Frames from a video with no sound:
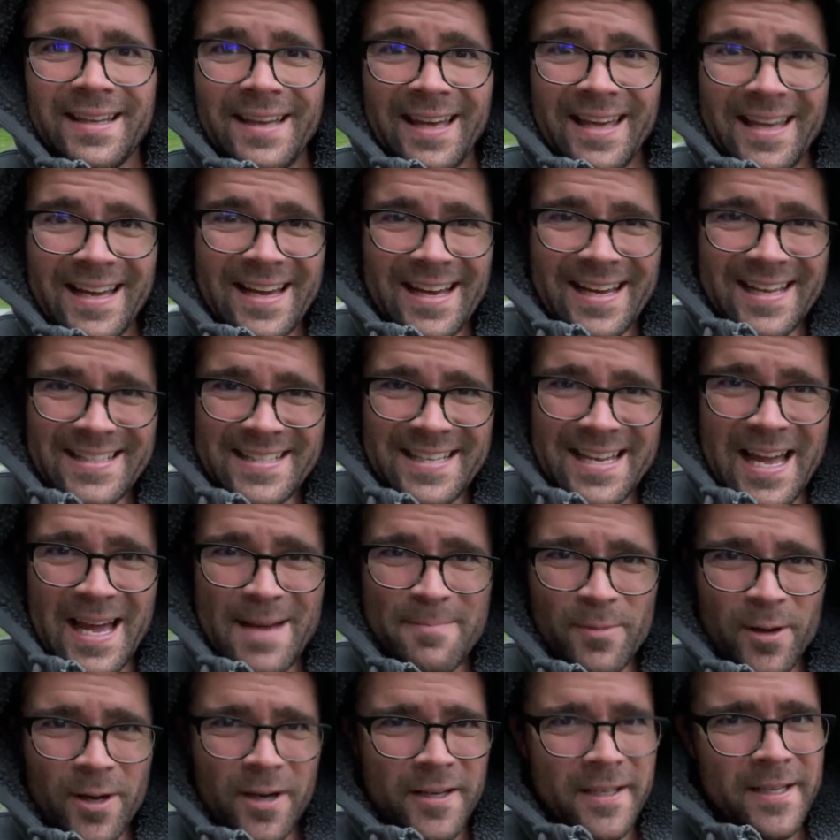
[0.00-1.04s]
Hey guys, I'm
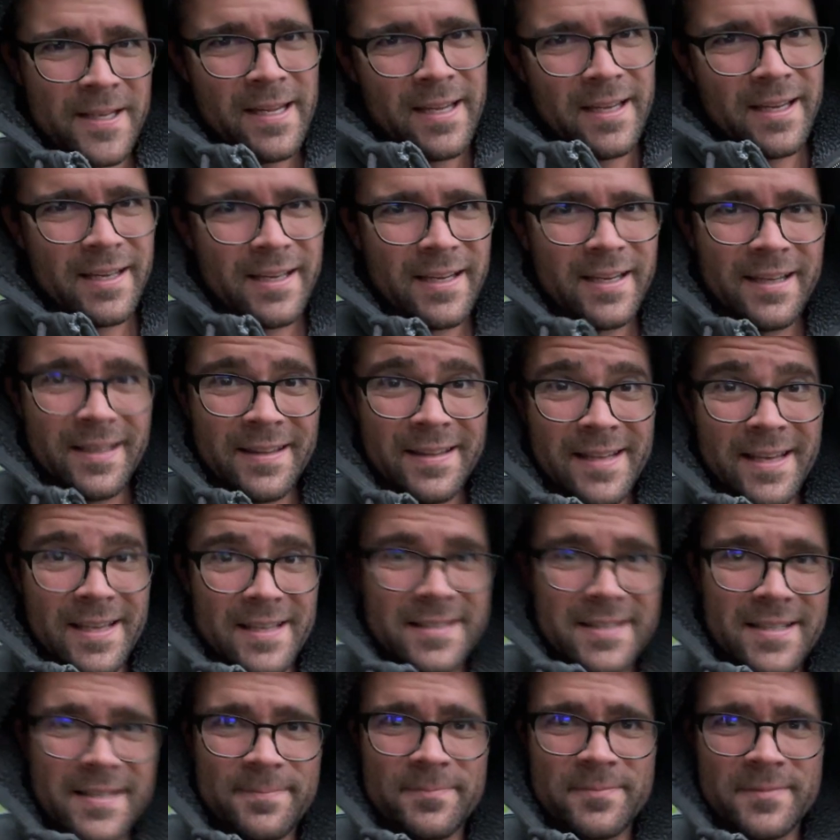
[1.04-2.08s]
Marty, and
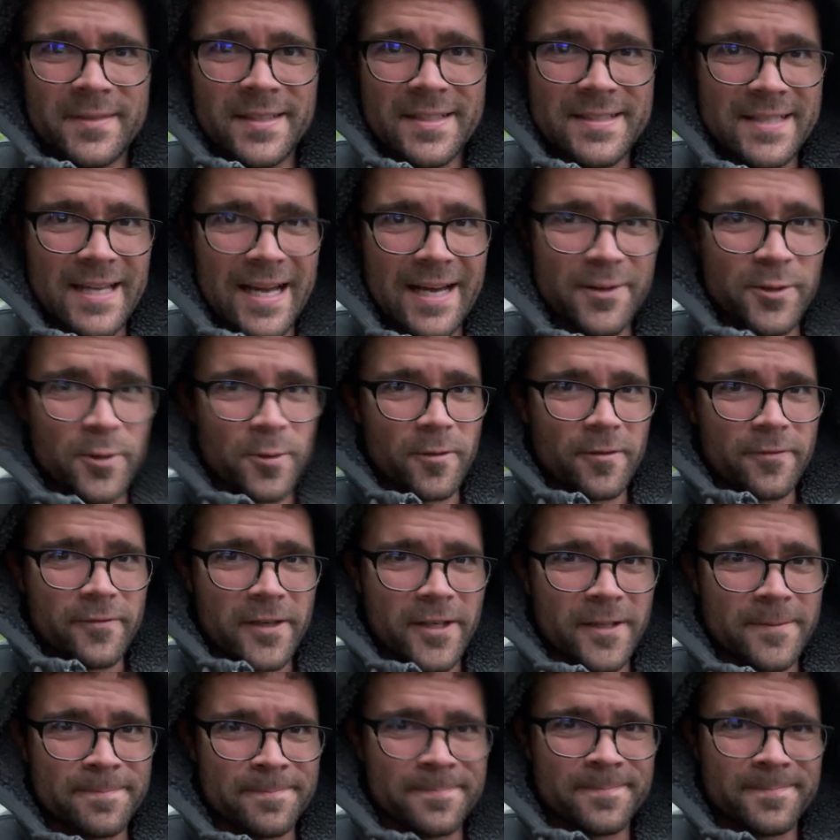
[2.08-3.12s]
this is Kakadoodle Farm.